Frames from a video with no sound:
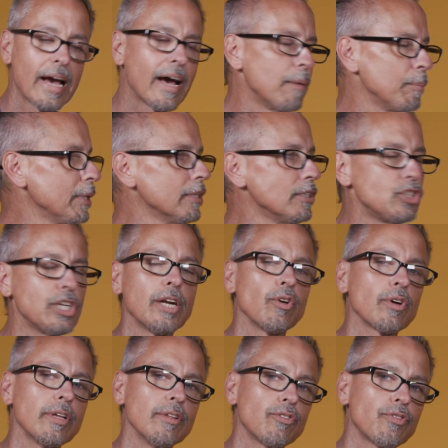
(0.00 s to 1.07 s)
Yeah, I mean the
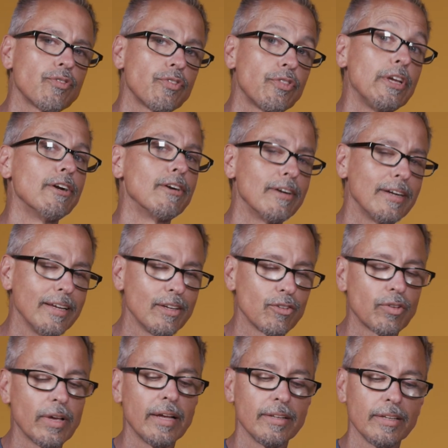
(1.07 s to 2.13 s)
general theory
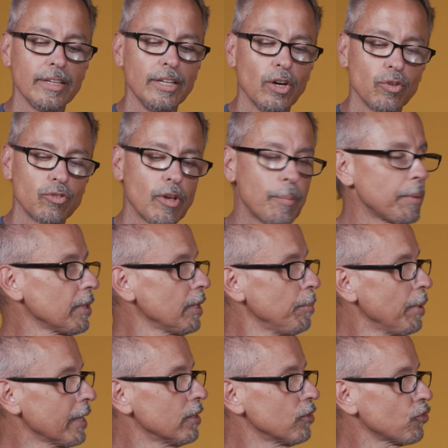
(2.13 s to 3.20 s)
is that you know typically
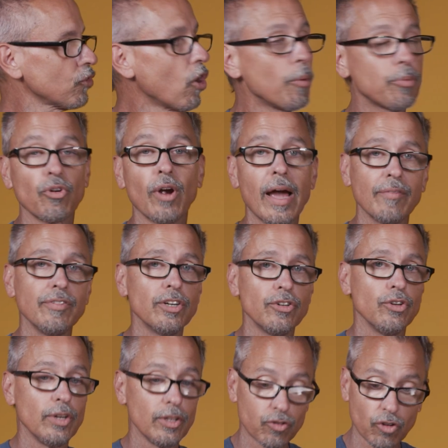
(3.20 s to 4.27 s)
bigger scopes or
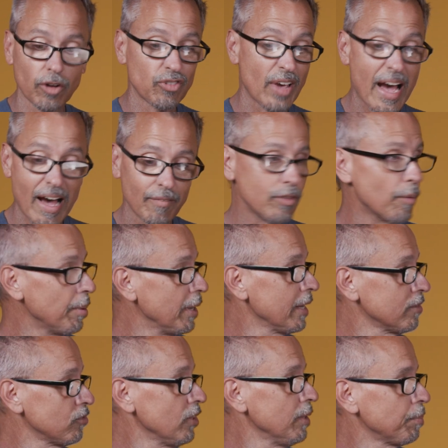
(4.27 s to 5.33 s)
heavier duty scopes have the
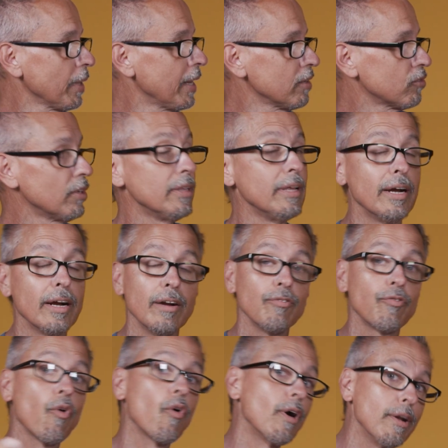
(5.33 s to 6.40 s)
big D plates, and right.
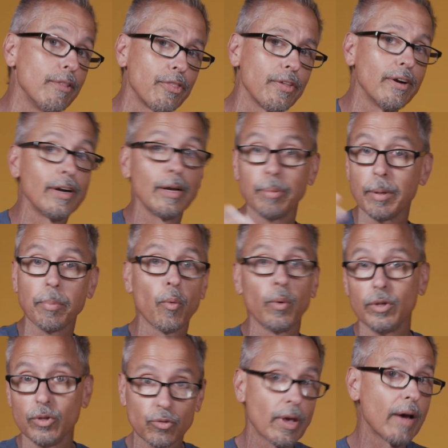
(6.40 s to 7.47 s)
therefore in theory people
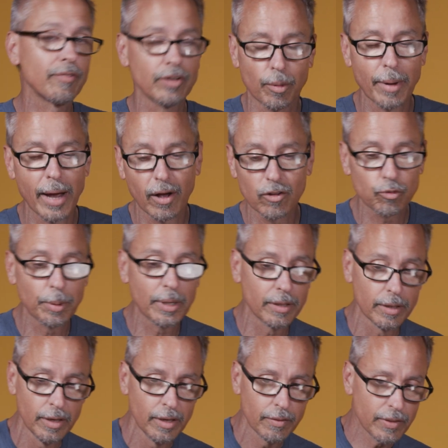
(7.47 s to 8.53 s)
would use heavier mounts,
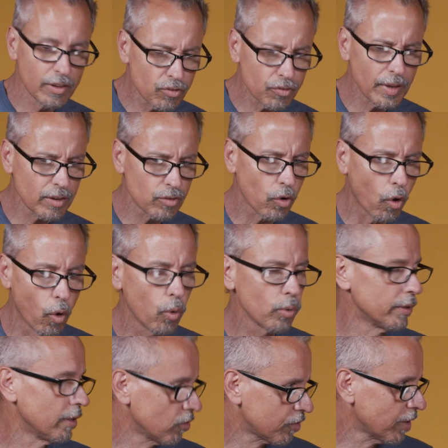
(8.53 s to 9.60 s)
but these things
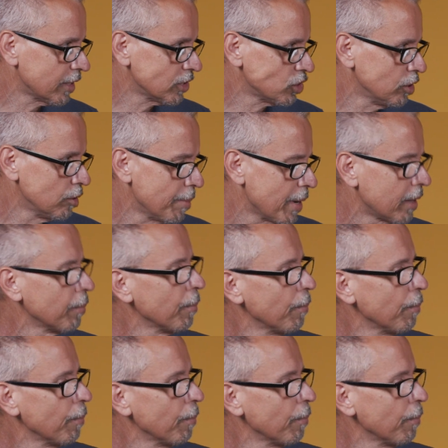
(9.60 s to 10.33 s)
hold an astonishing amount